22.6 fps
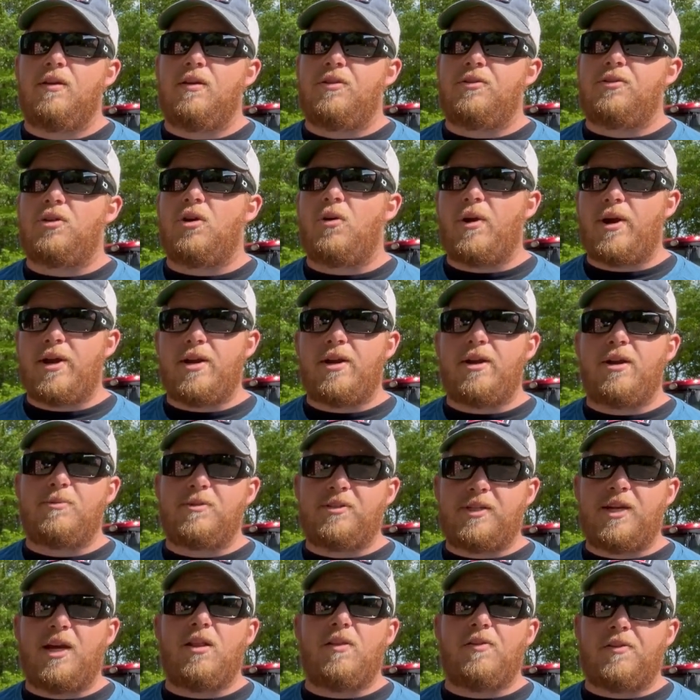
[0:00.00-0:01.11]
So I ended up
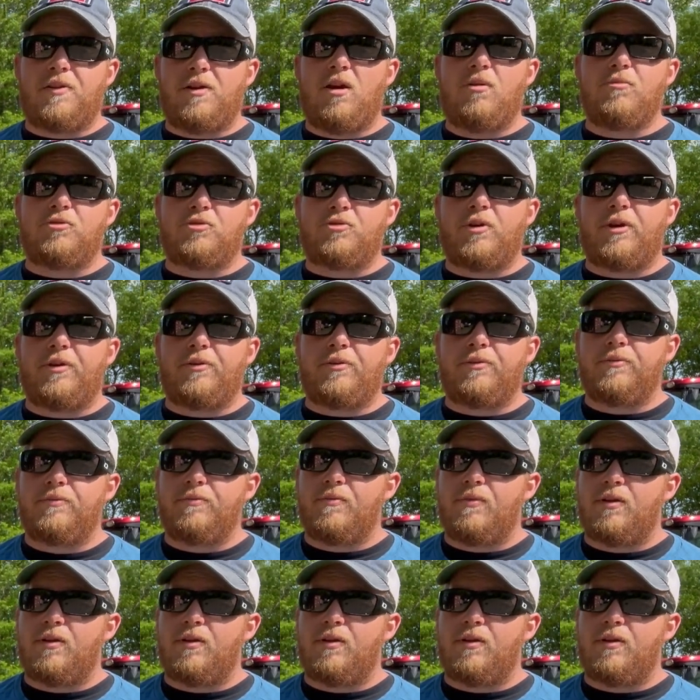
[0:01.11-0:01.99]
selling the dump trailer.